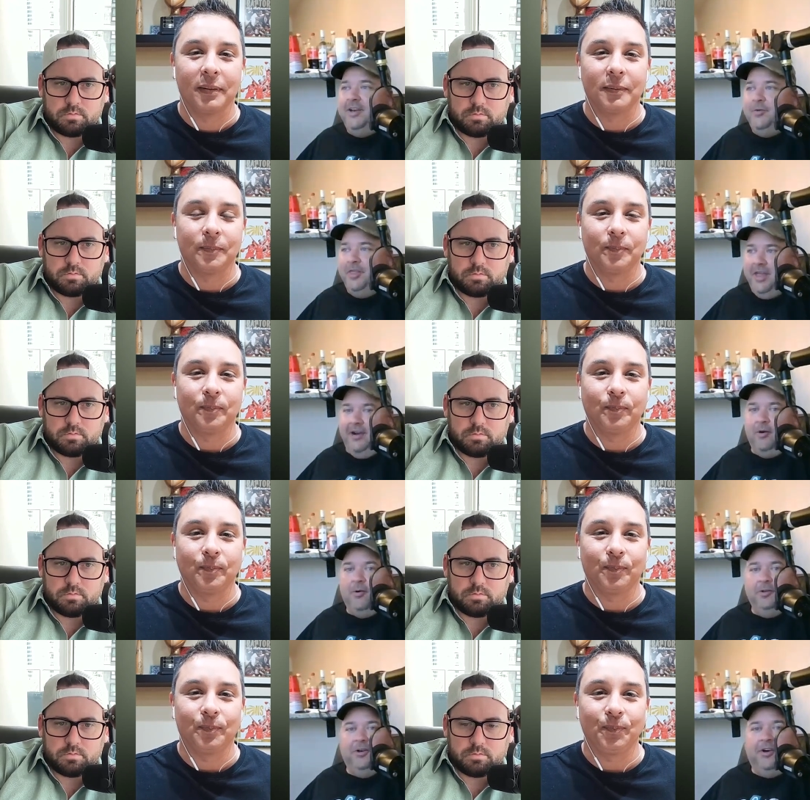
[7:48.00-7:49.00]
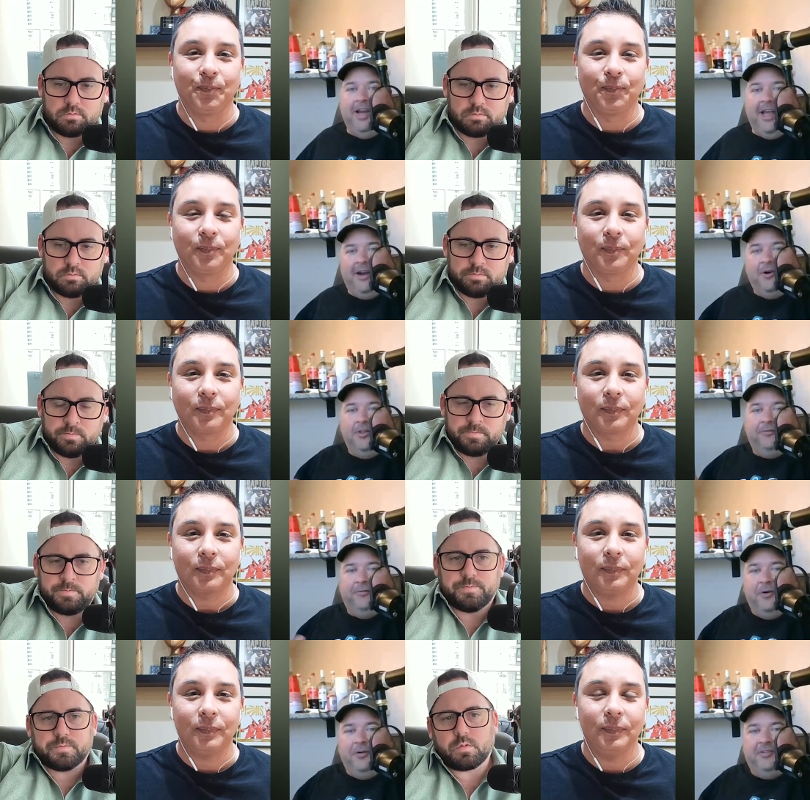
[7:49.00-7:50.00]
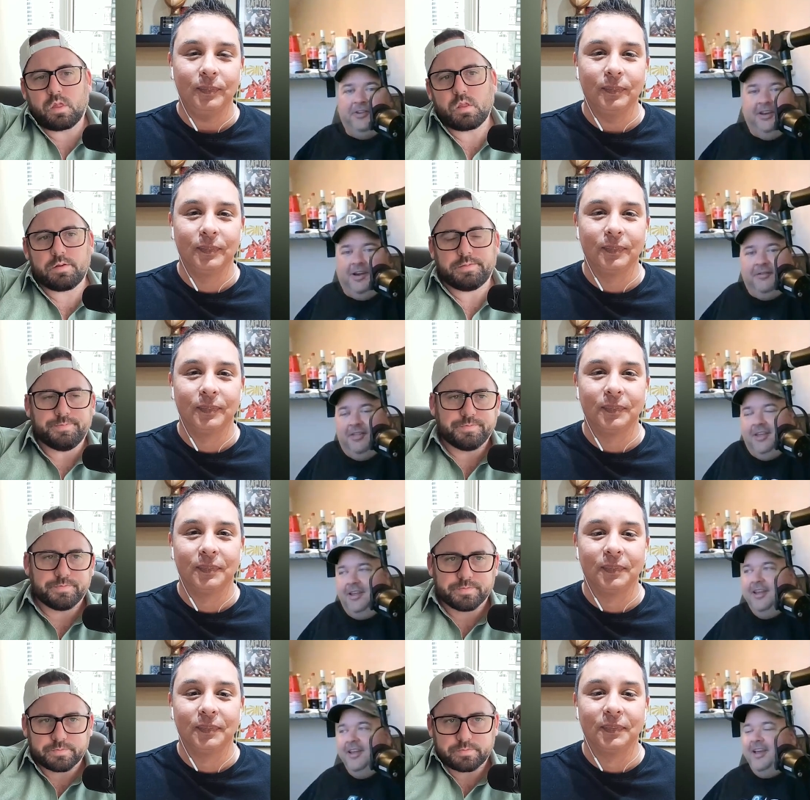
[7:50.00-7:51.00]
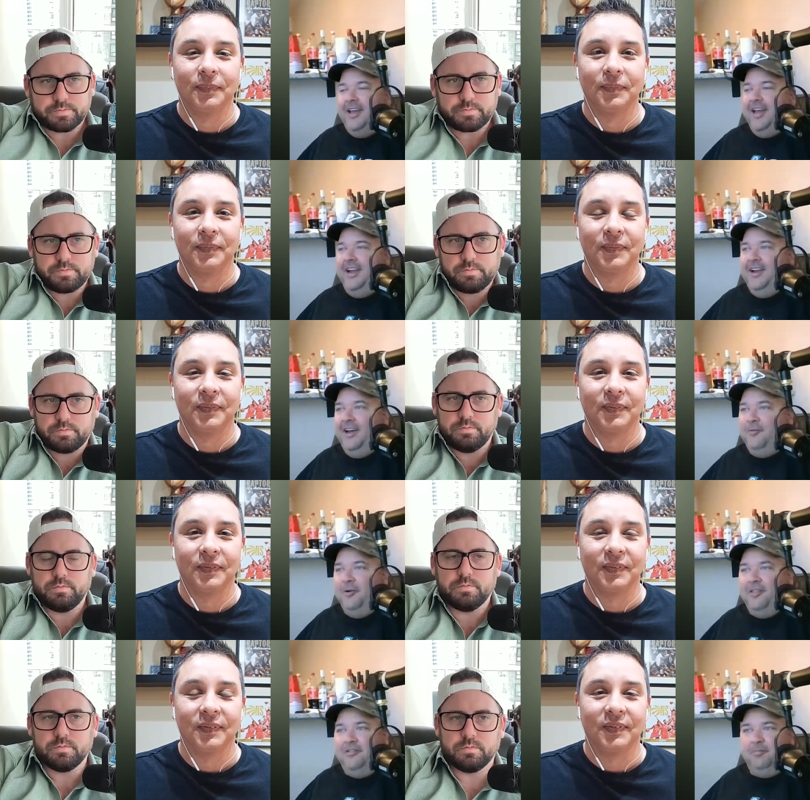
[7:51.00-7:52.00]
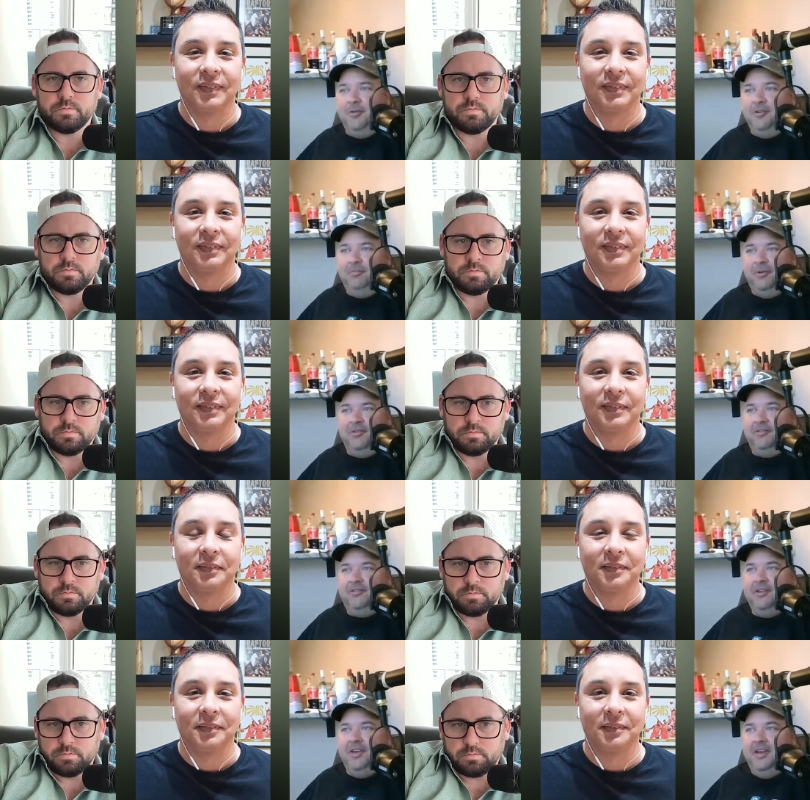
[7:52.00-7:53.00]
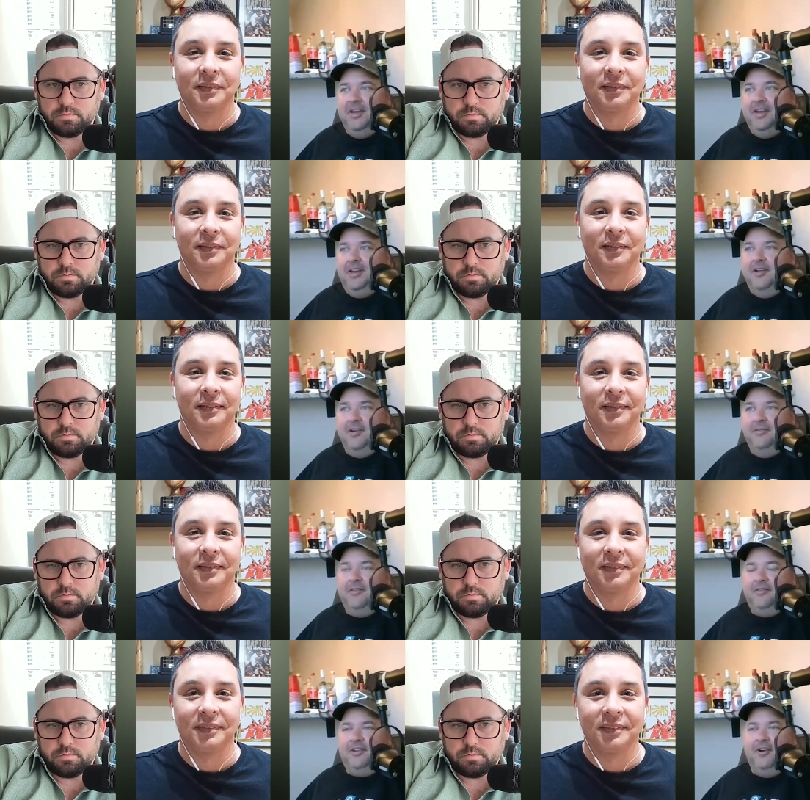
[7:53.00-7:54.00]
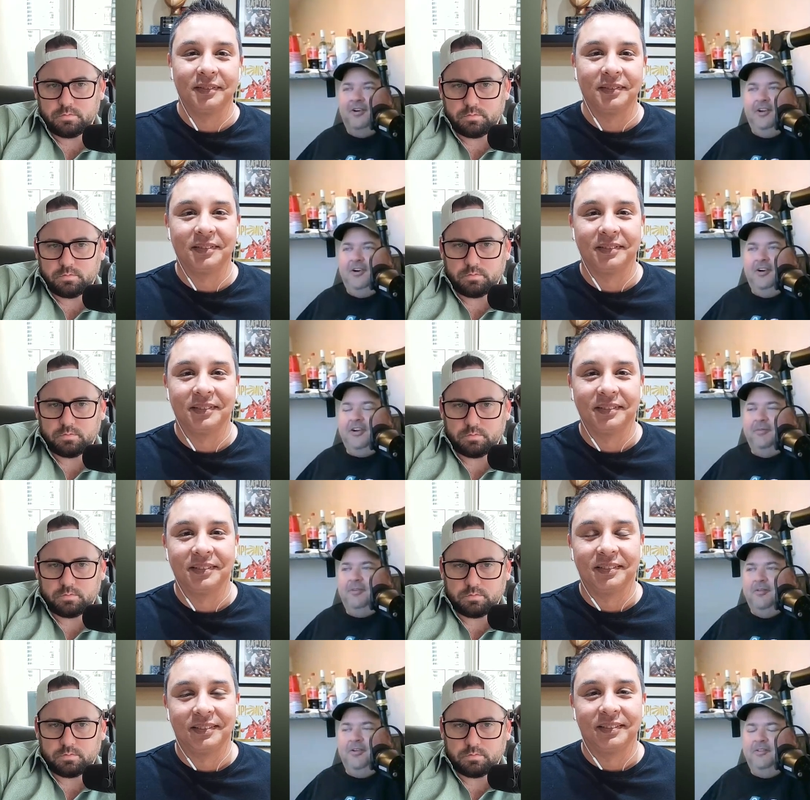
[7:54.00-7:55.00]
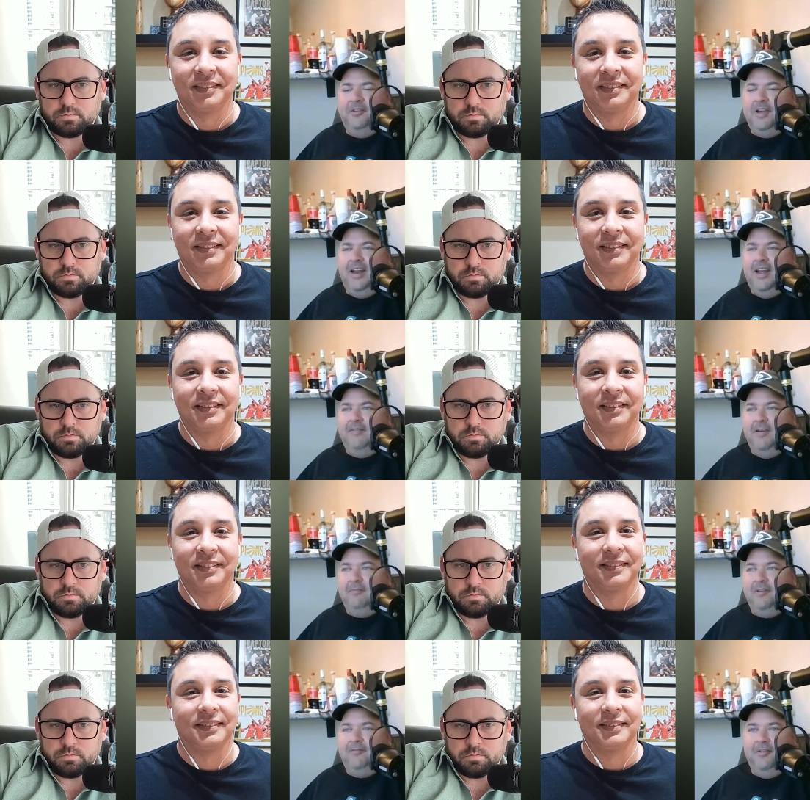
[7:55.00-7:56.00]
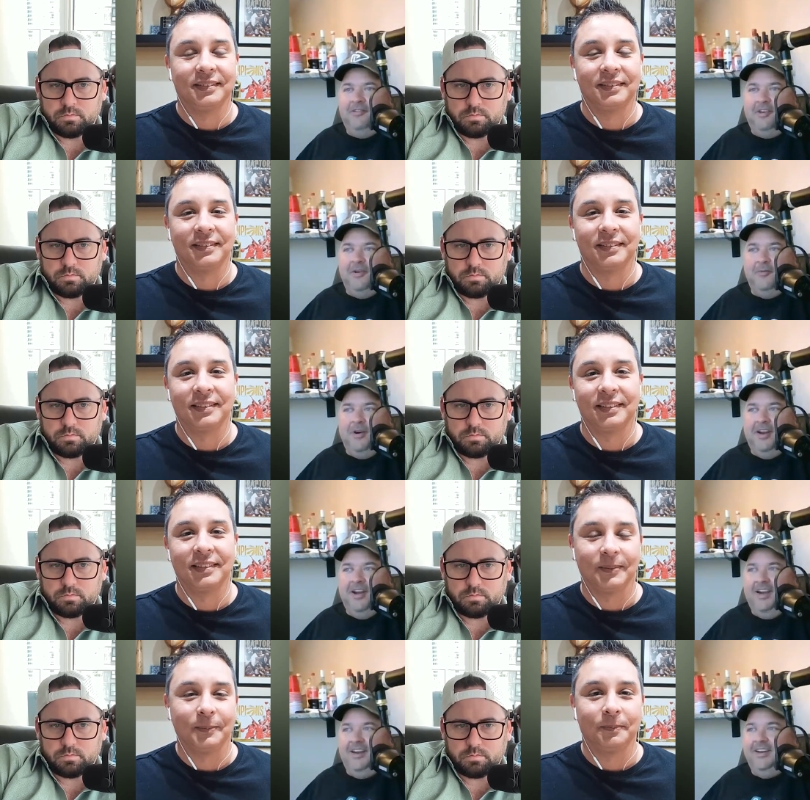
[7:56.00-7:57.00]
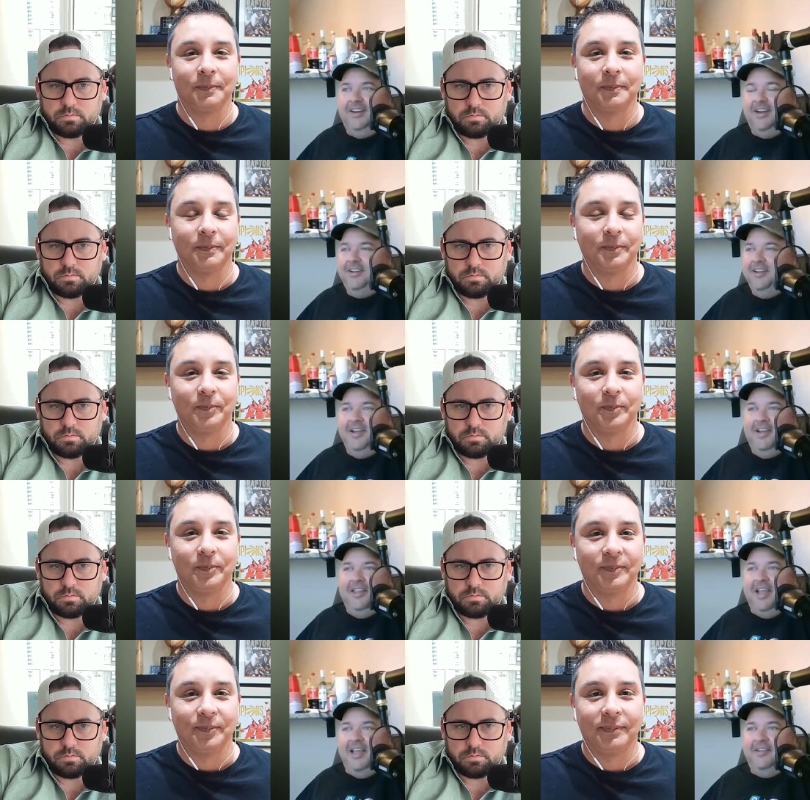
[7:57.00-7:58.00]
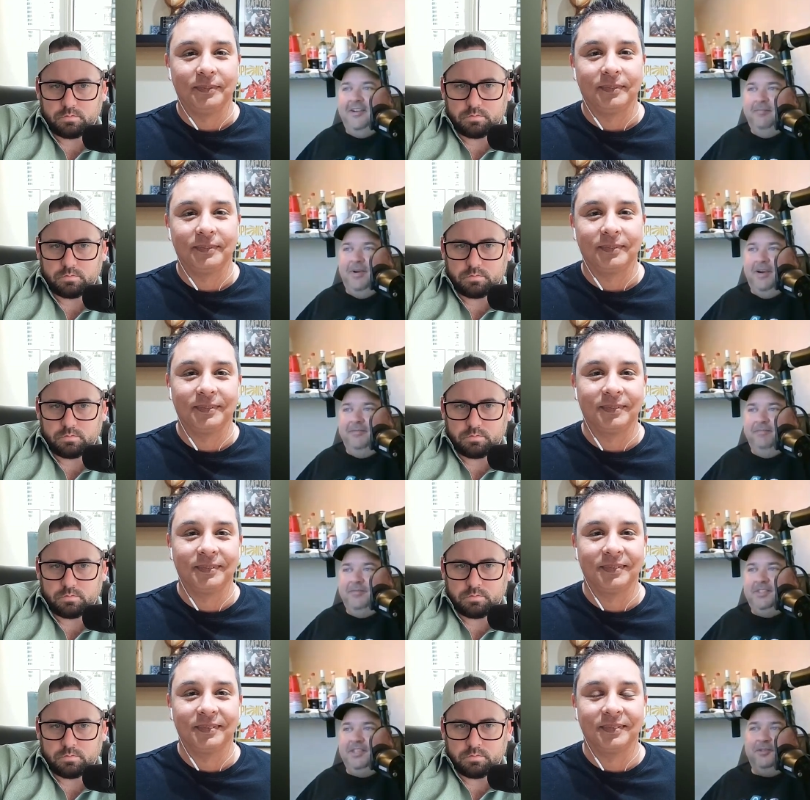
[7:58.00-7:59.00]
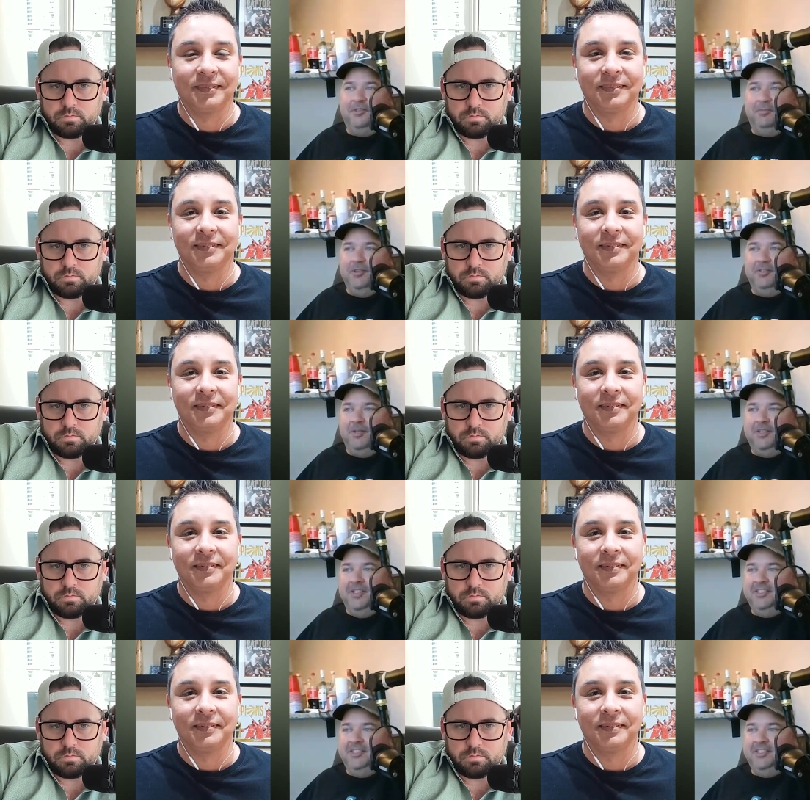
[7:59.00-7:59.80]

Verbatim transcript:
Speaker 1: with that holder, and I had all the phones in it and everything. And one of the sports books, you know, the security guard comes over and goes, "You can't have that many phones." I go, "Why not?" And then they ended up Caesar Sportsbook